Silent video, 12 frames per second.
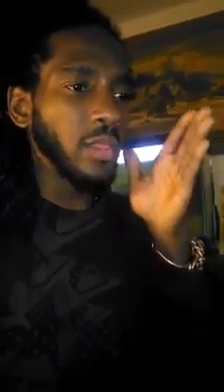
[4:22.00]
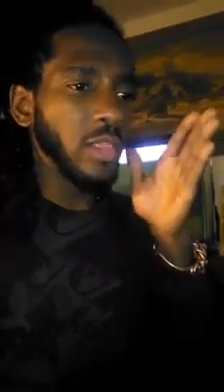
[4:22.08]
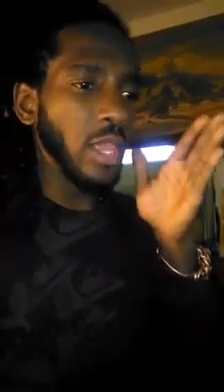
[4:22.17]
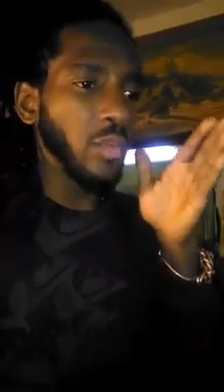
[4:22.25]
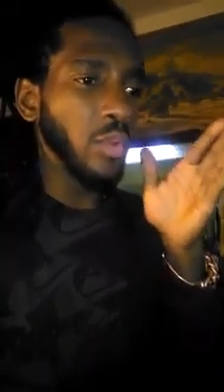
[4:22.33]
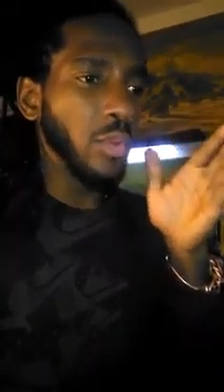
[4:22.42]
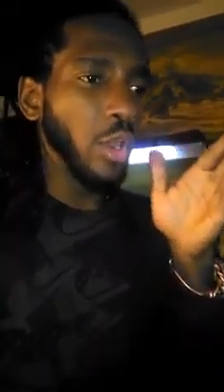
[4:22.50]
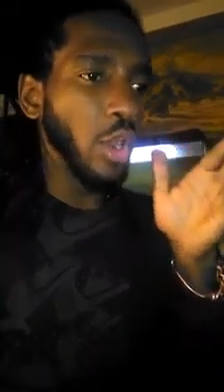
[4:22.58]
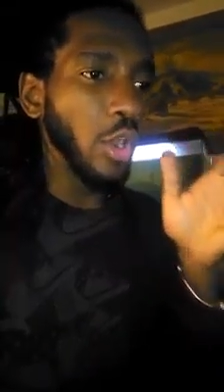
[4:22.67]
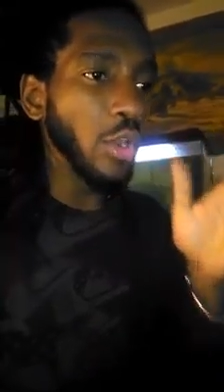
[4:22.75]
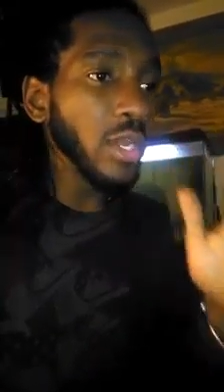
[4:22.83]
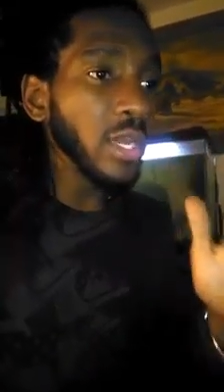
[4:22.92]
They were
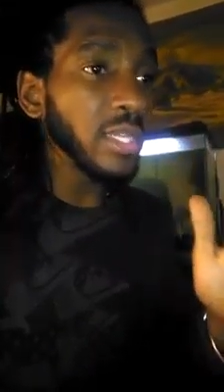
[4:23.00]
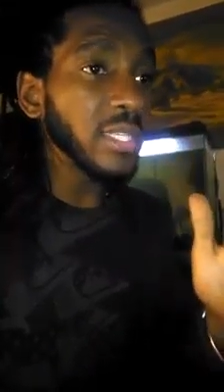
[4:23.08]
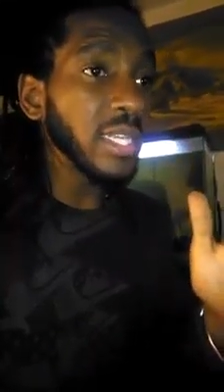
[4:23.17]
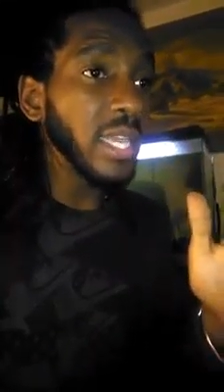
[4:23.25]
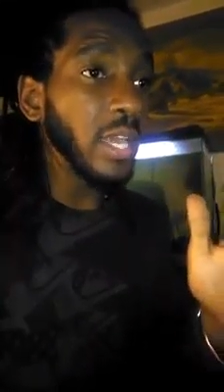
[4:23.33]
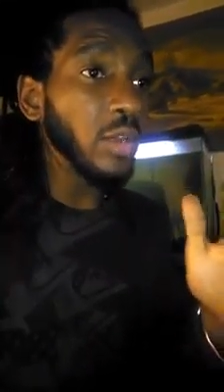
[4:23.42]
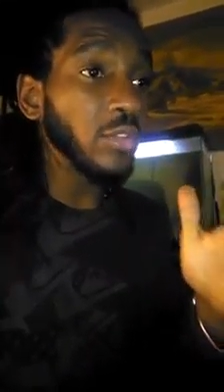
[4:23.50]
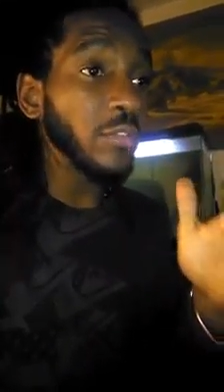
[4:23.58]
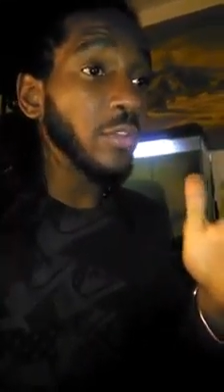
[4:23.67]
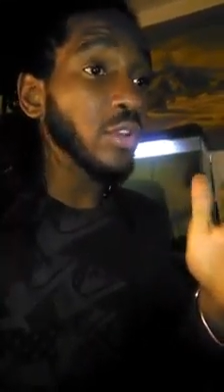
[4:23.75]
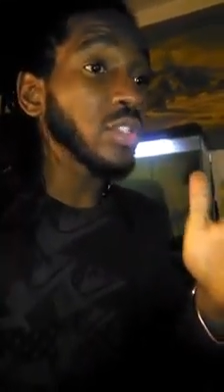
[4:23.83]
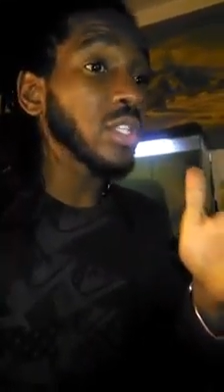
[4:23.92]
herded into ghettos.
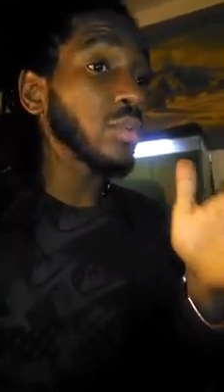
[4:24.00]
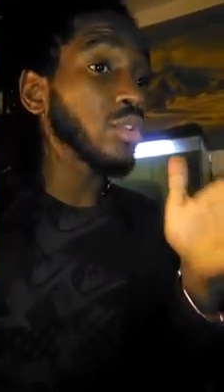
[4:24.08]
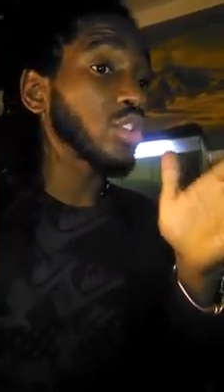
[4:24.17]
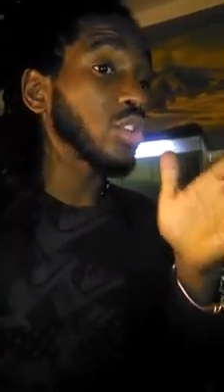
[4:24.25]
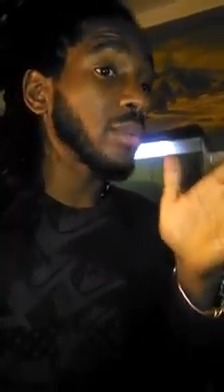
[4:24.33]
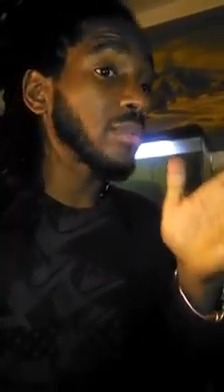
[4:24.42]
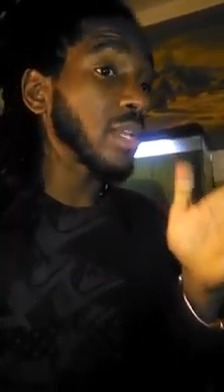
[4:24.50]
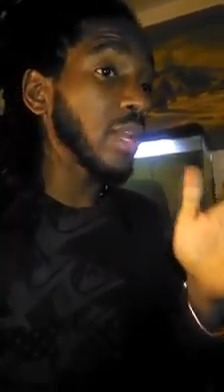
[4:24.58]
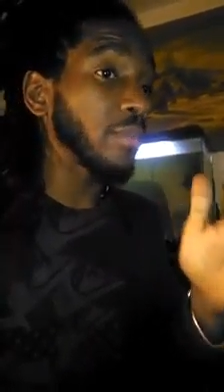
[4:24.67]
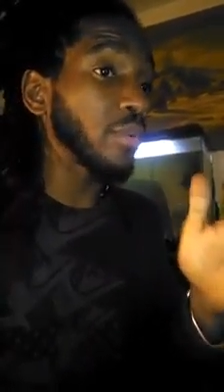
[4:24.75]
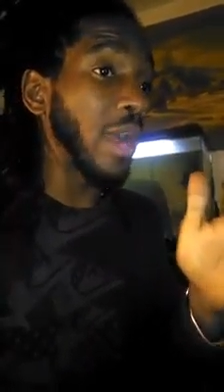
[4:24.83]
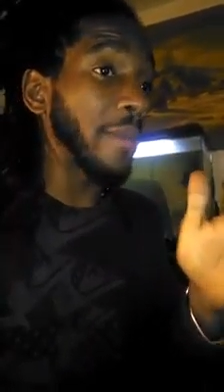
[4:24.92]
First, they were stripped of
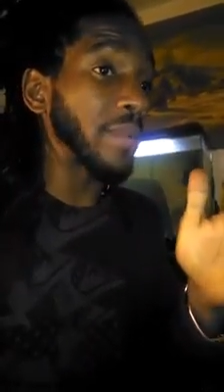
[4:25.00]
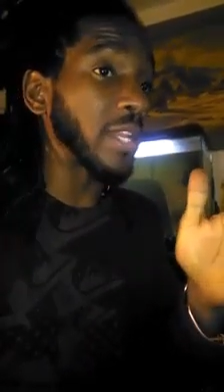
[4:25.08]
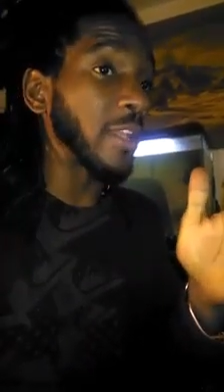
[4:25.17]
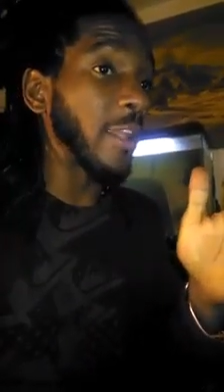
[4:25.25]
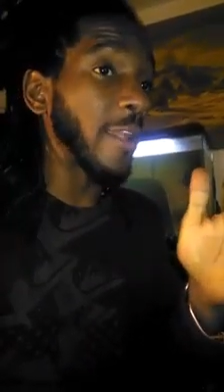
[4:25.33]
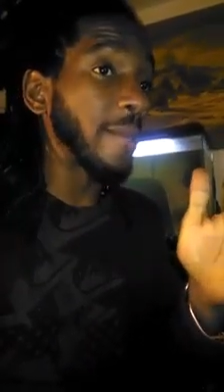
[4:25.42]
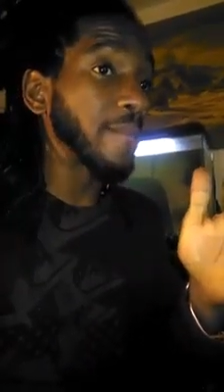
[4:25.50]
their property.